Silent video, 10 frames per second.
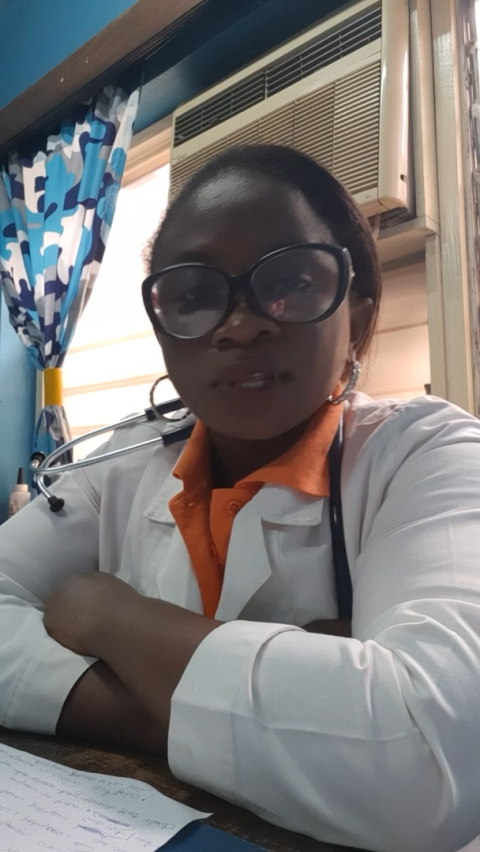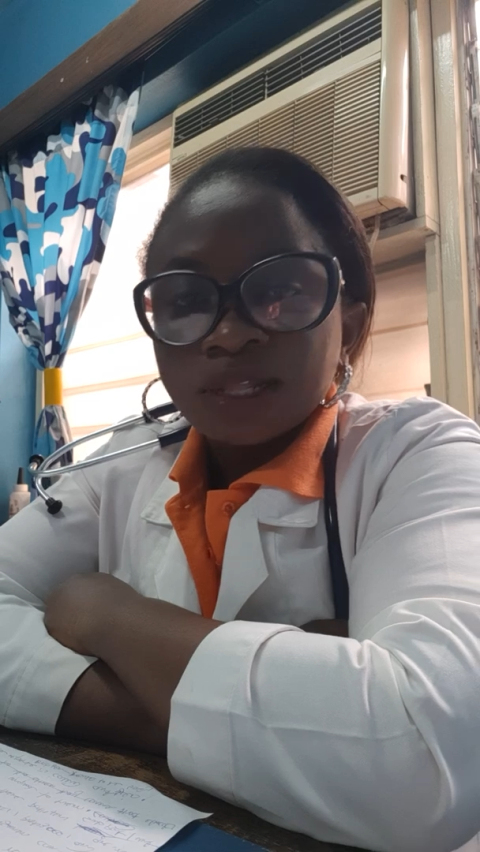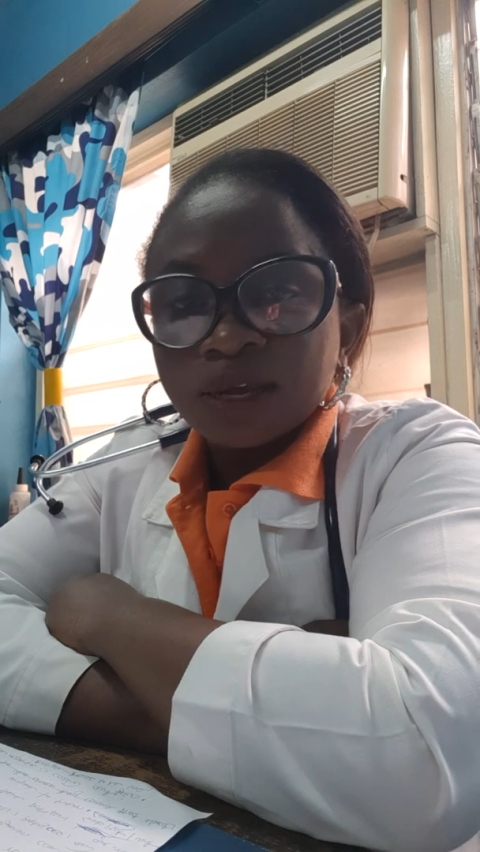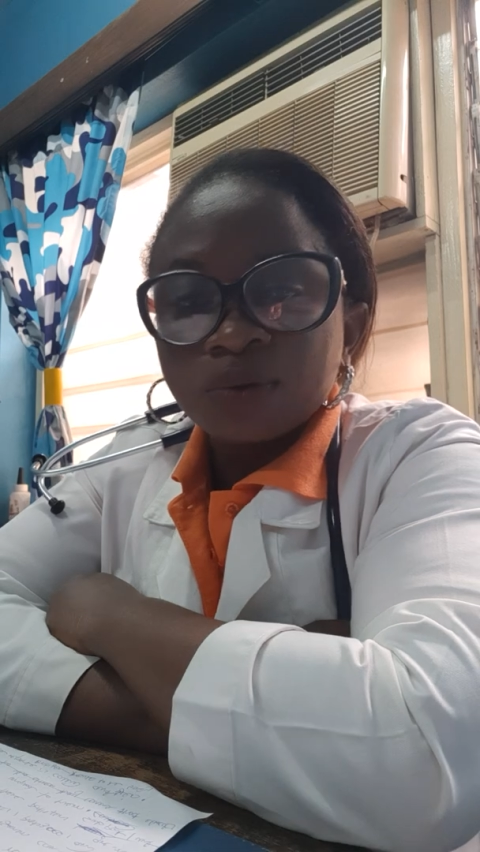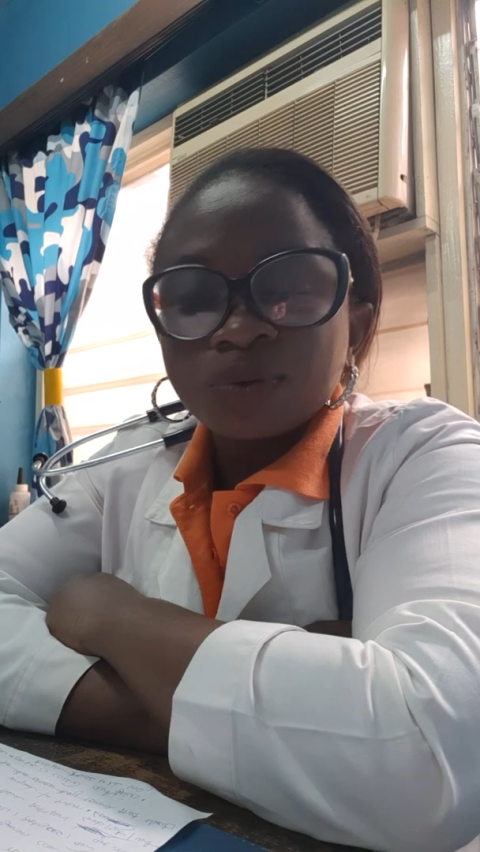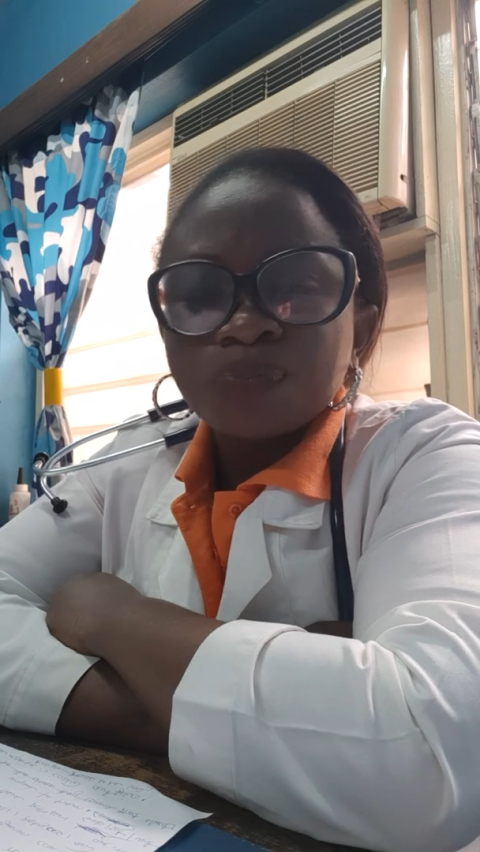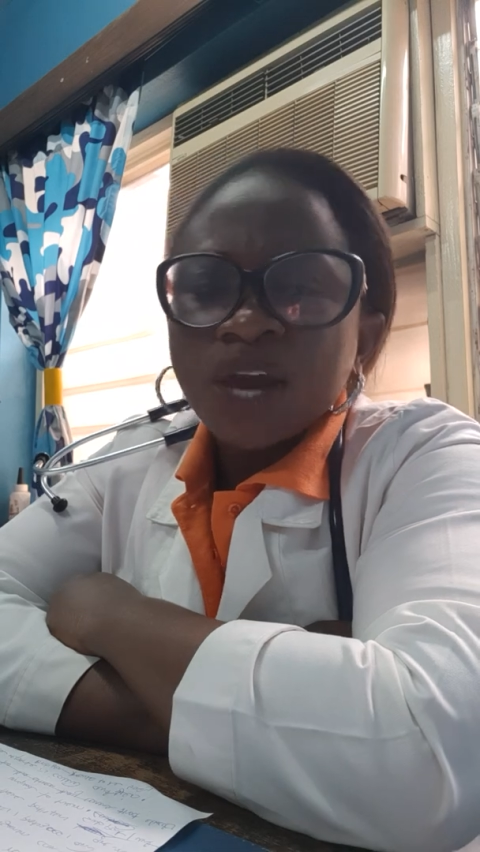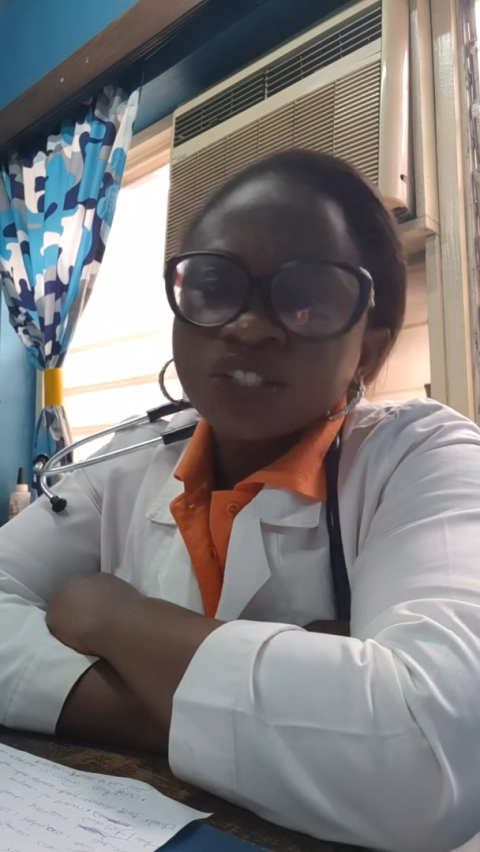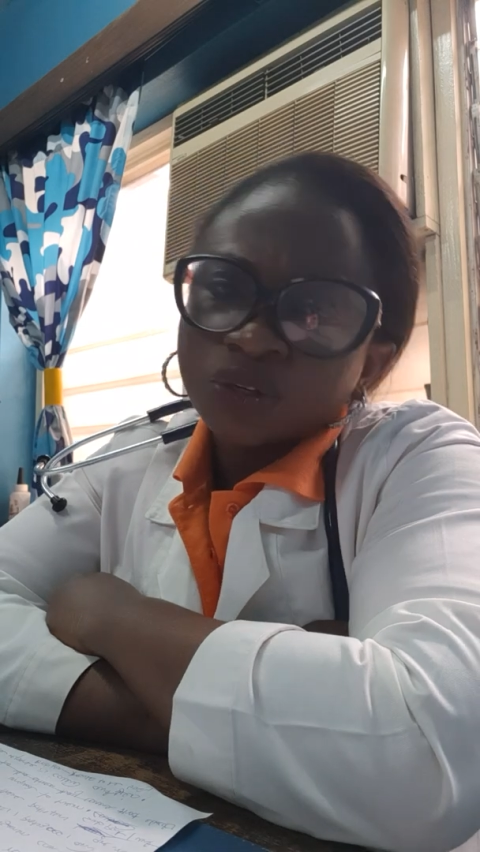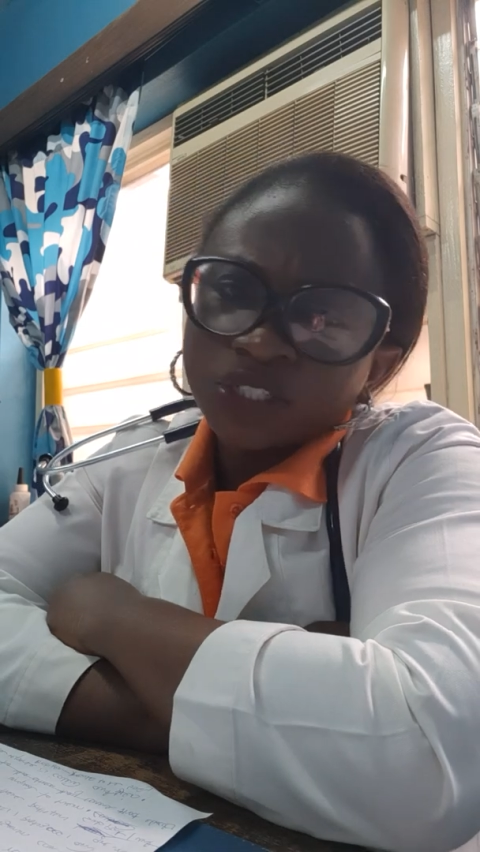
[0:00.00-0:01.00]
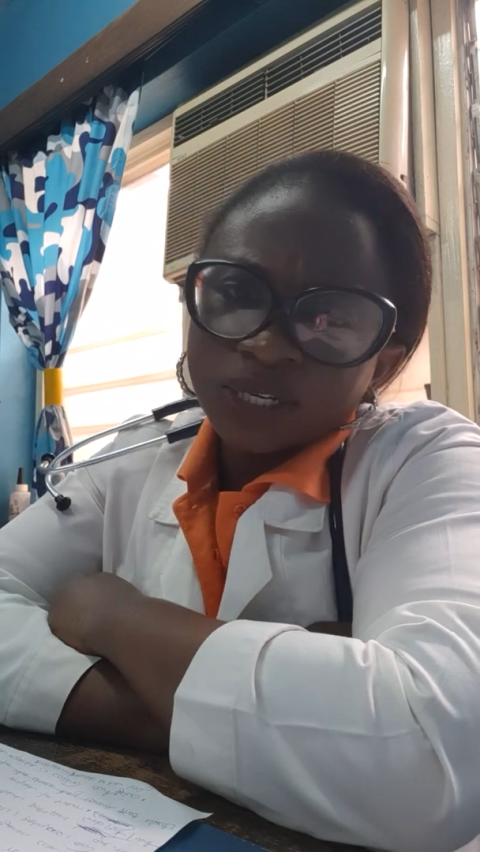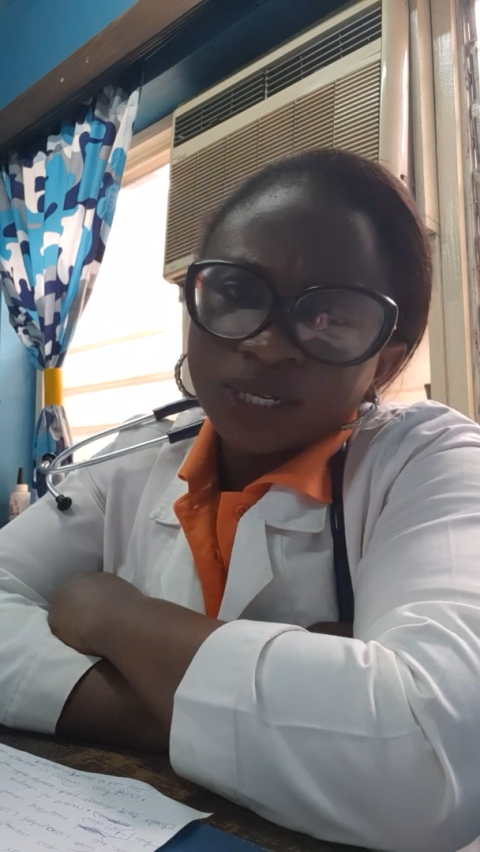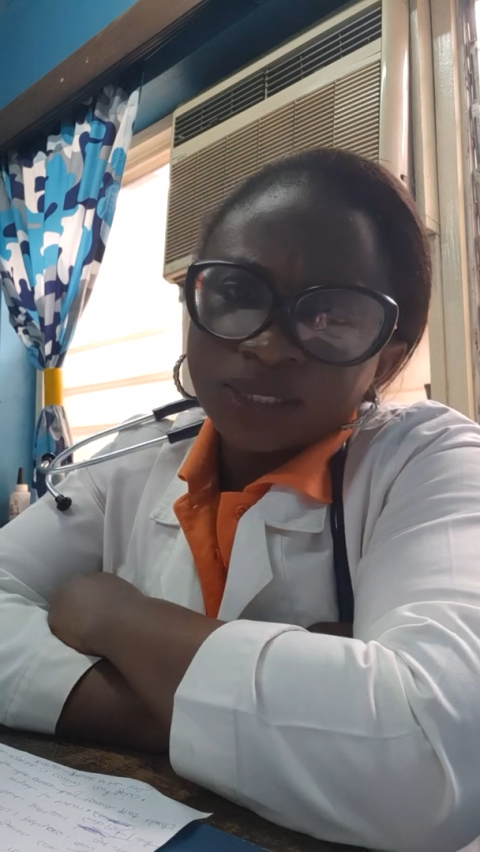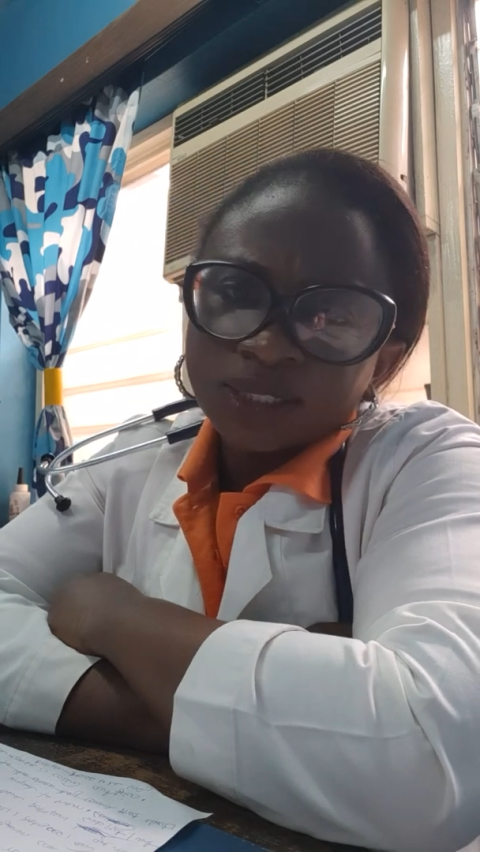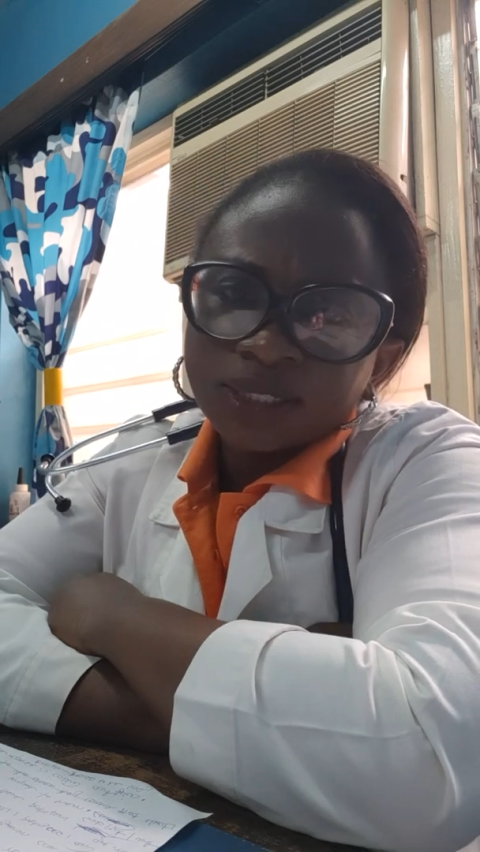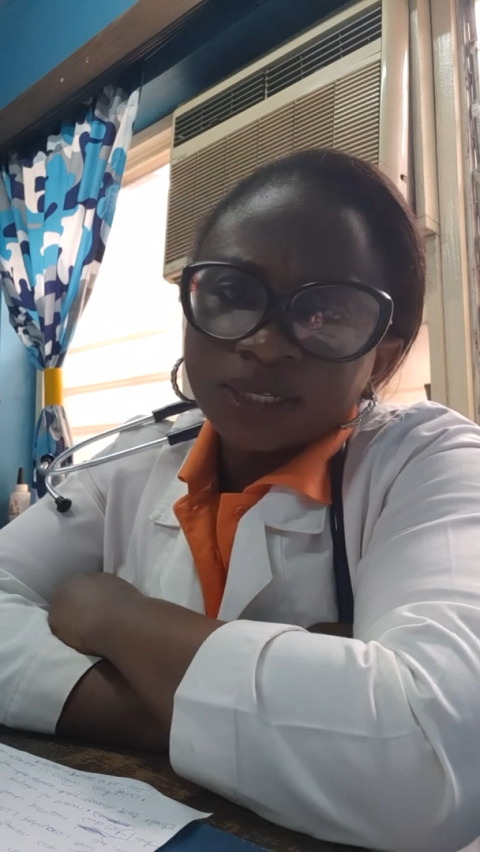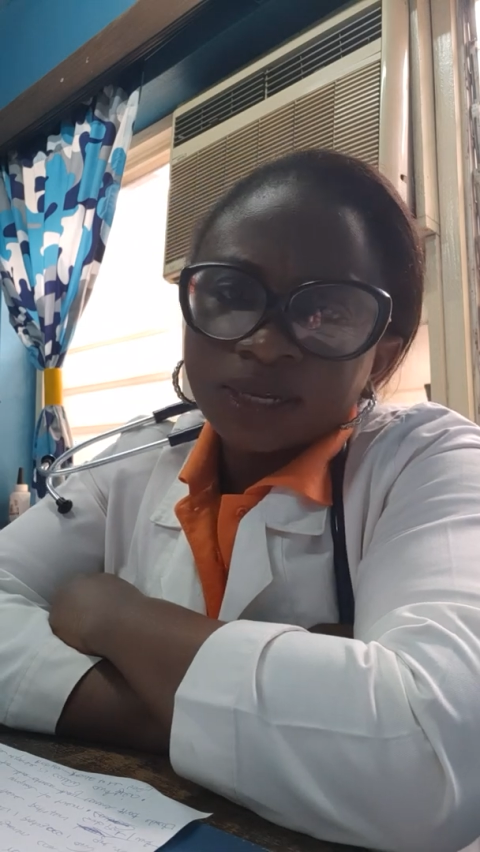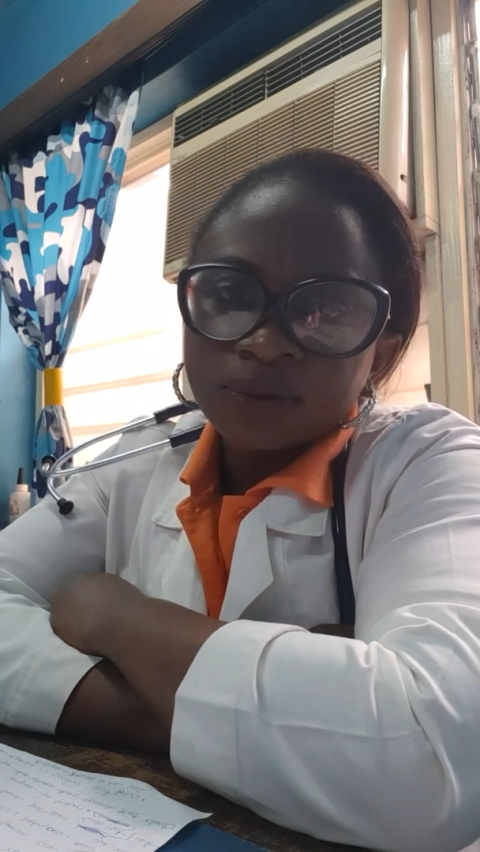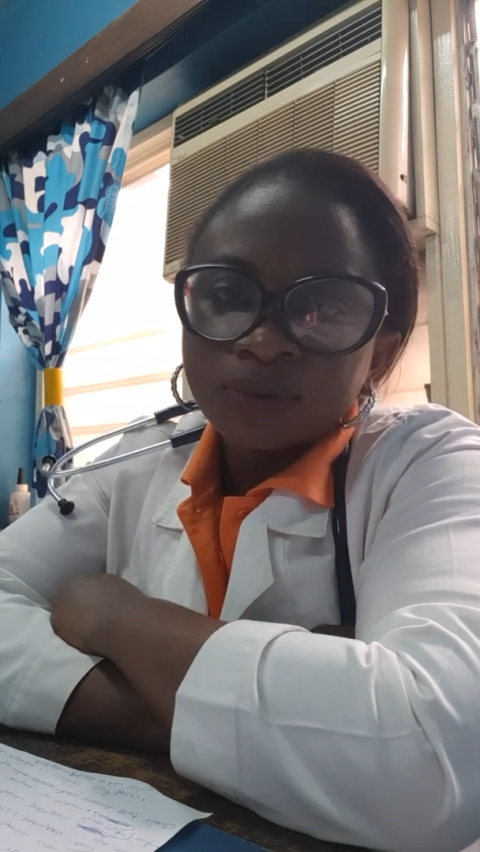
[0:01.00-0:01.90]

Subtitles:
Now, pathogens,